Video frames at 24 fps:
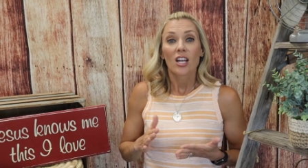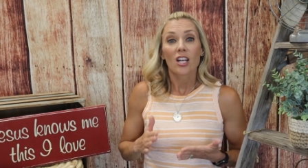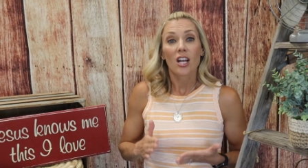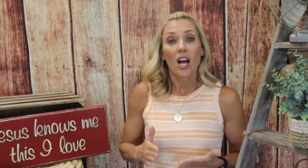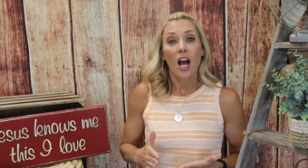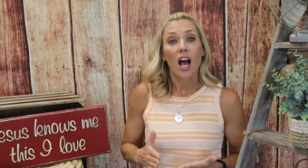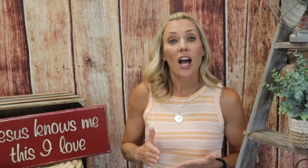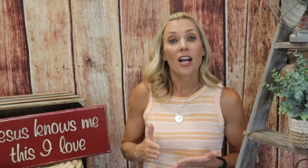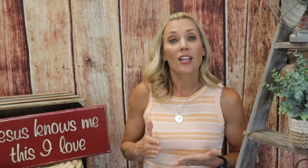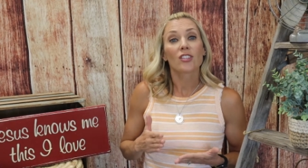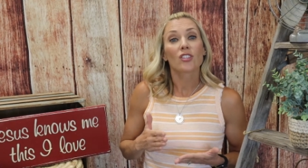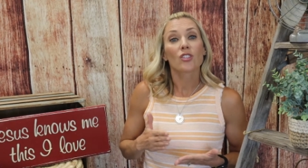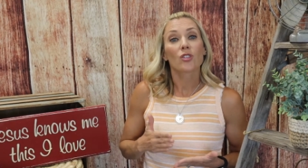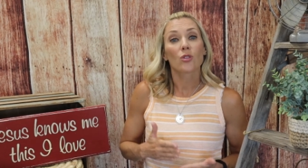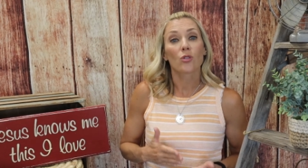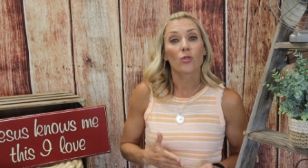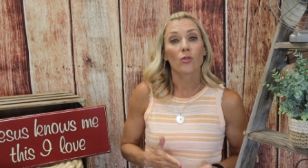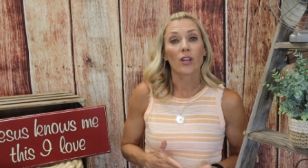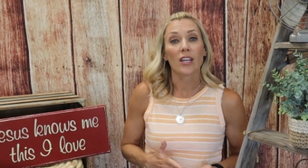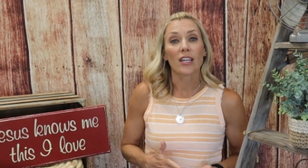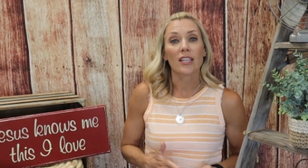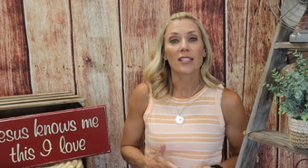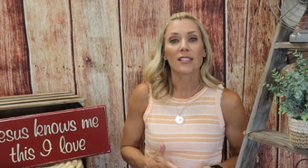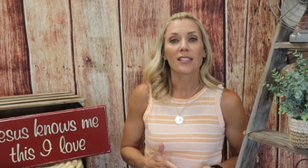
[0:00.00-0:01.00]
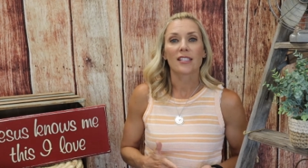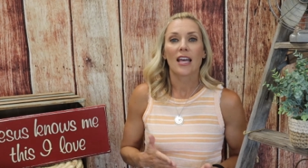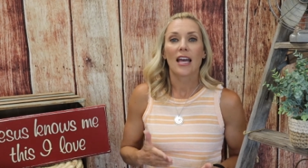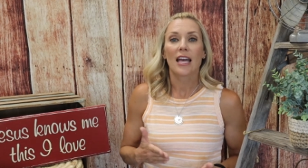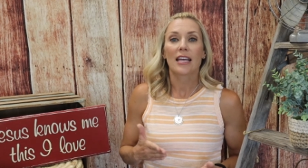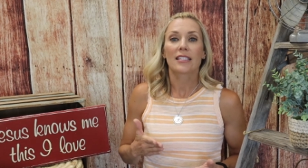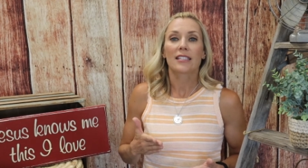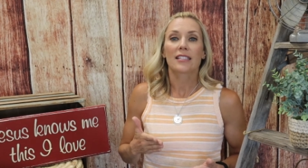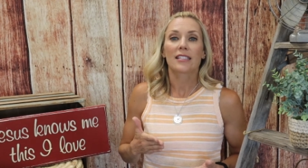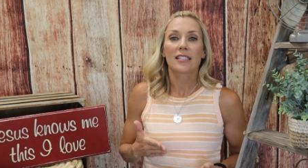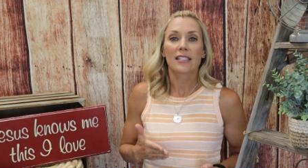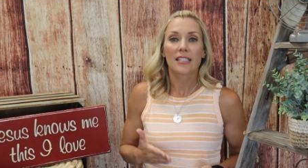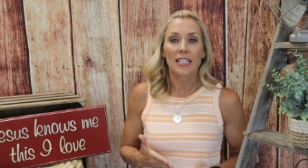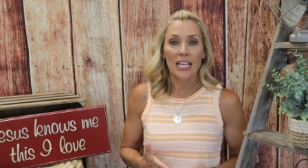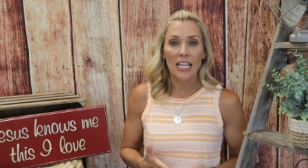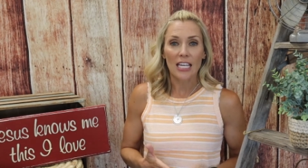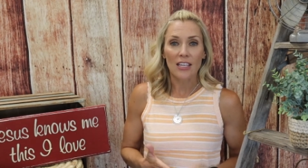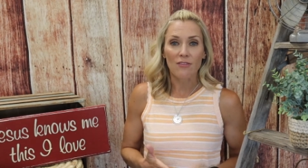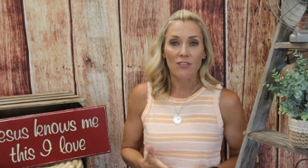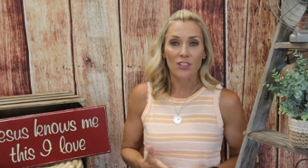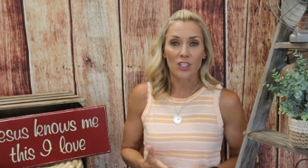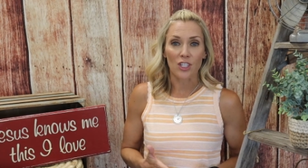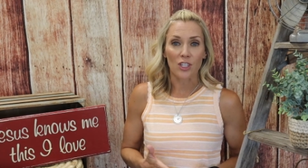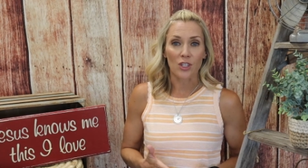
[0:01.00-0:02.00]
God's grace has
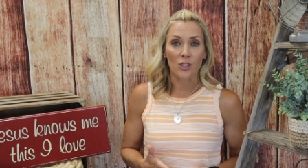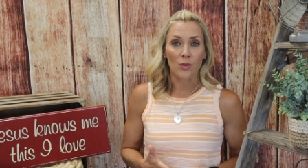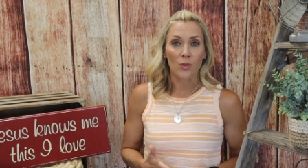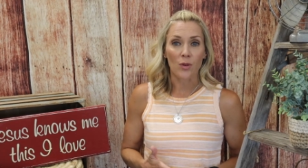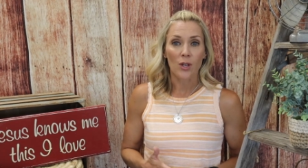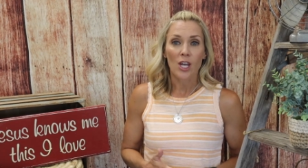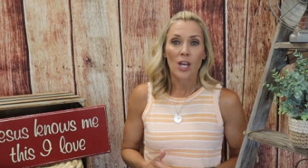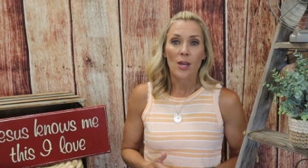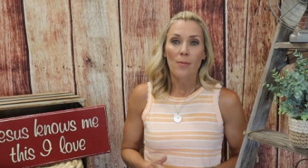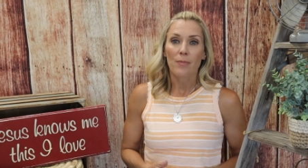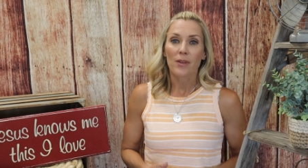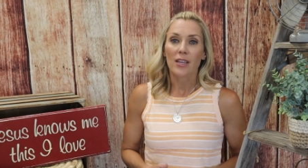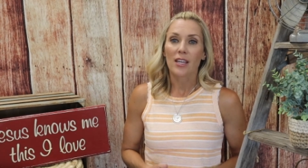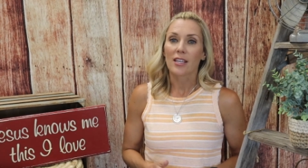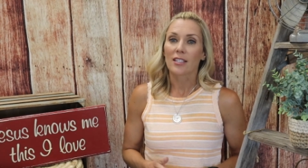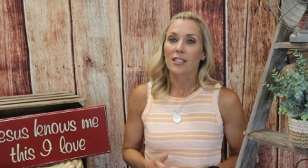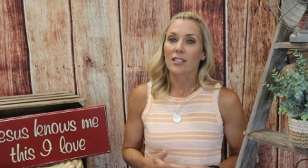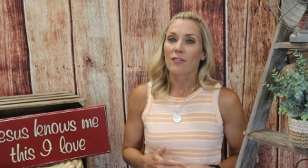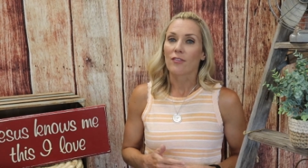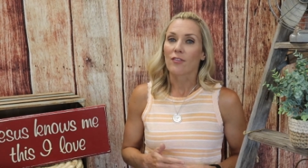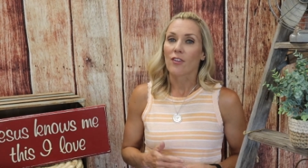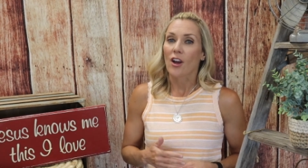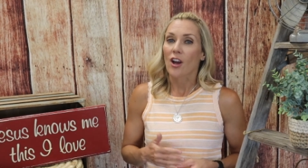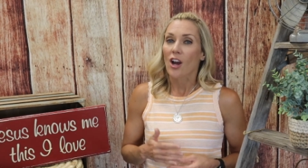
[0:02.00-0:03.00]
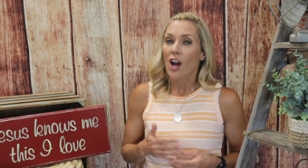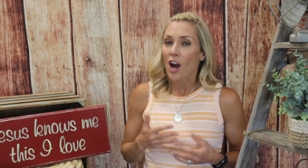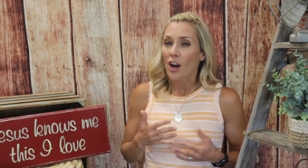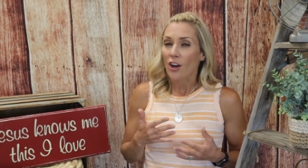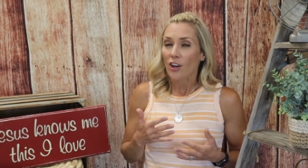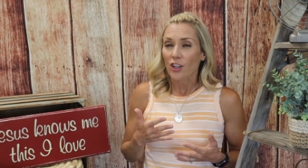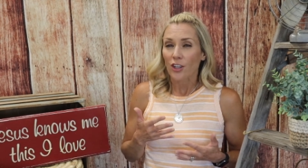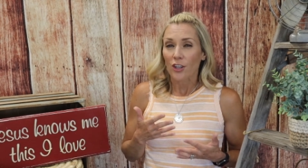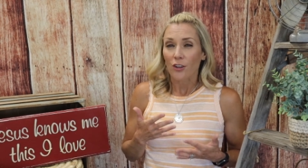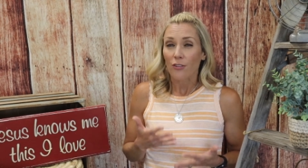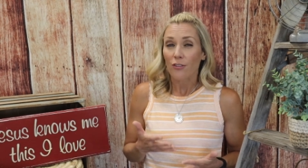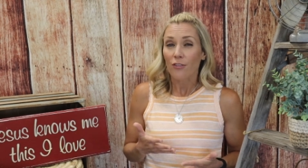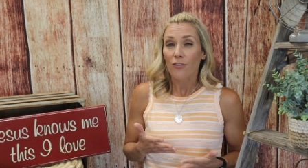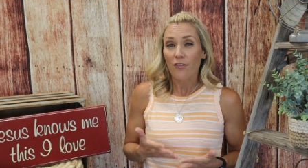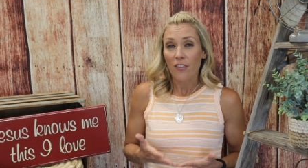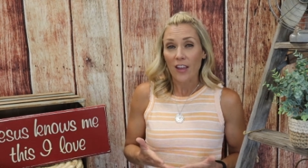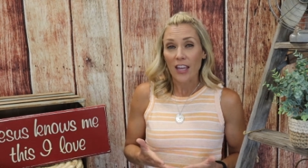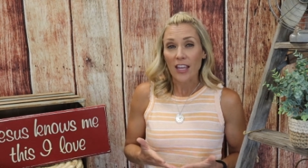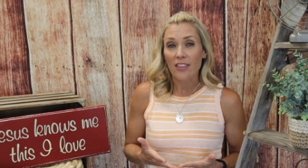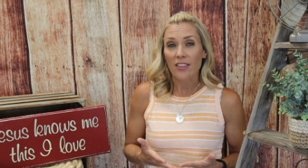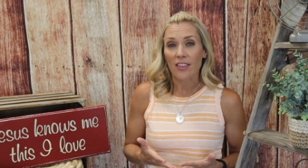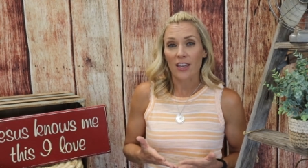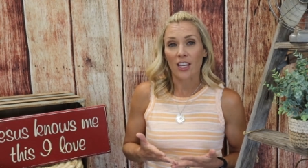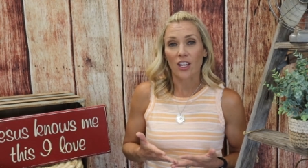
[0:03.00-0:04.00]
saved you because of our, your
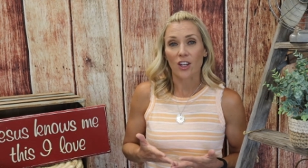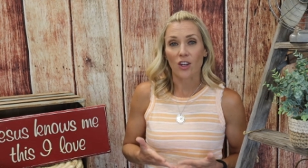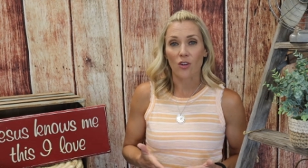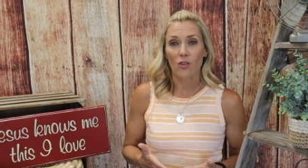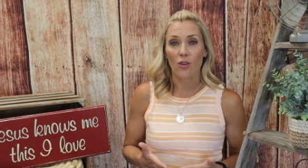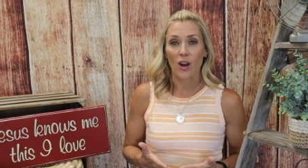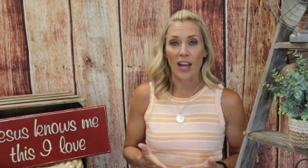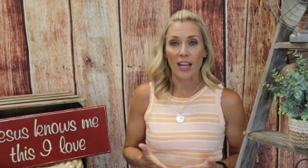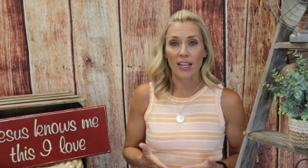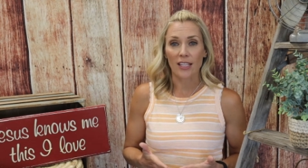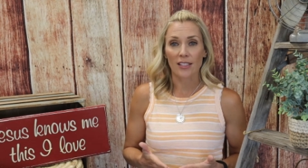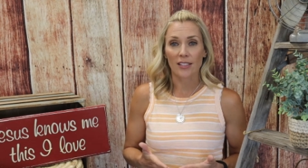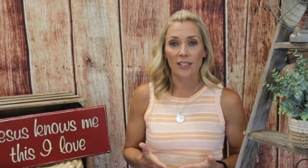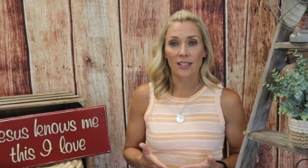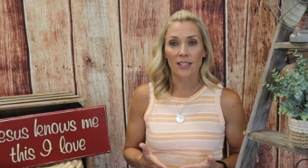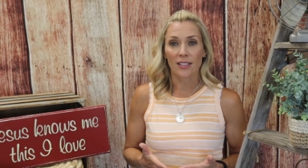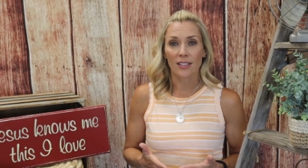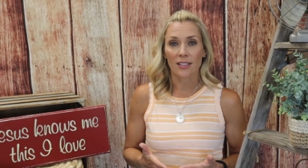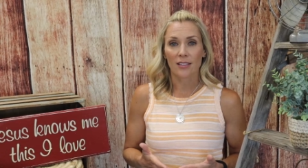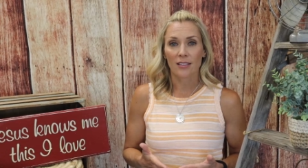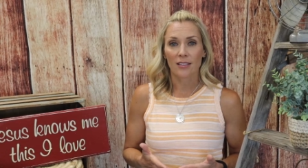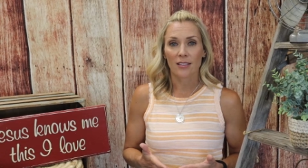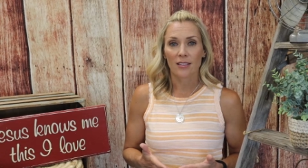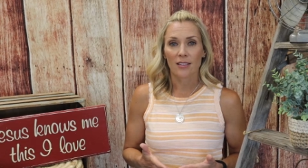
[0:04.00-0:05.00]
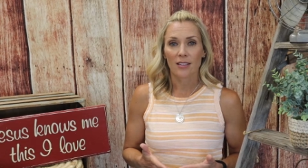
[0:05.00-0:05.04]
faith in Christ.